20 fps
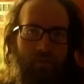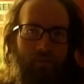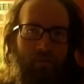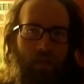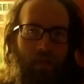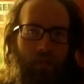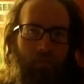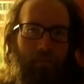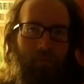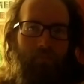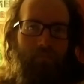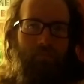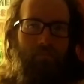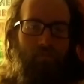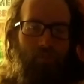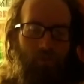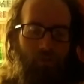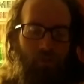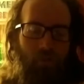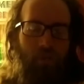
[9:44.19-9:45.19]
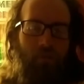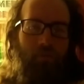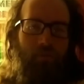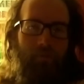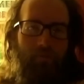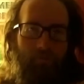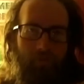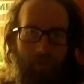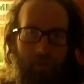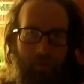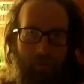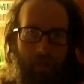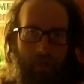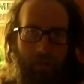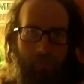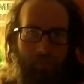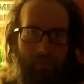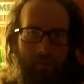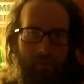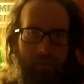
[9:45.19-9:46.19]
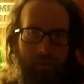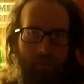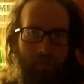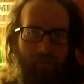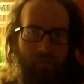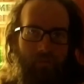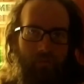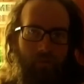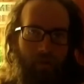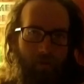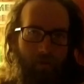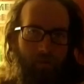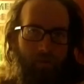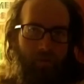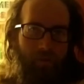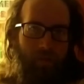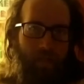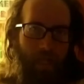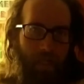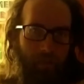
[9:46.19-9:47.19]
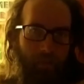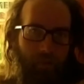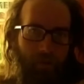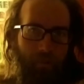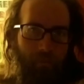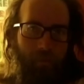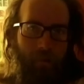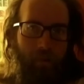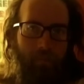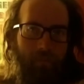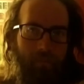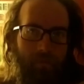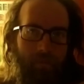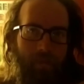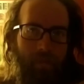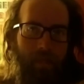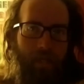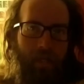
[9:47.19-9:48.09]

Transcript: I started with video games rather than tabletop games,